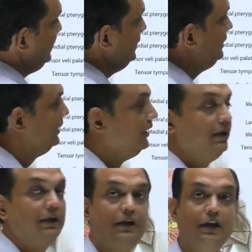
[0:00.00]
plate
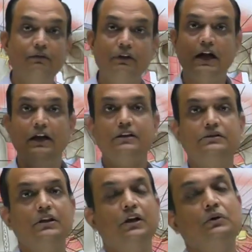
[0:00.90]
give
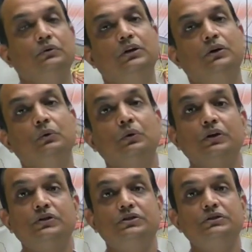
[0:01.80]
rise to the
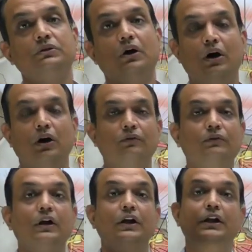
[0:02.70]
origin of
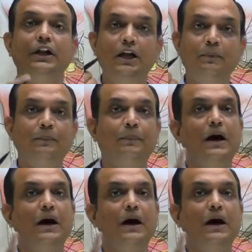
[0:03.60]
deep